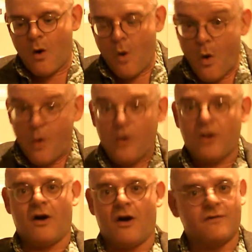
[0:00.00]

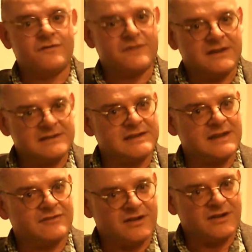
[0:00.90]
all of these
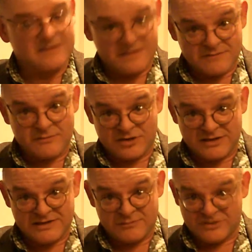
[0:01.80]
interests, which is
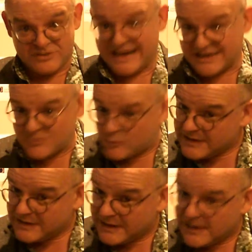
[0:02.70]
Dennis
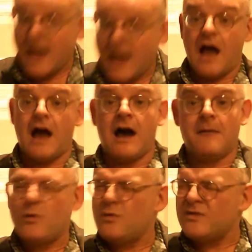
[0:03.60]
Wheatley,
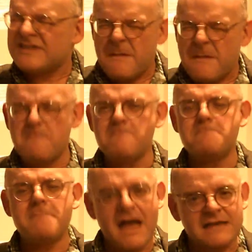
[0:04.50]
who was a
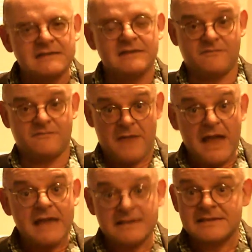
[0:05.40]
massive
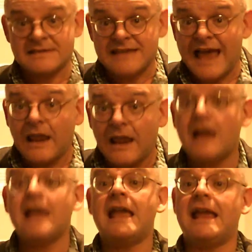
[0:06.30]
bestseller
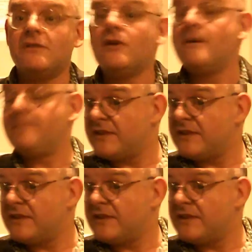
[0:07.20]
in the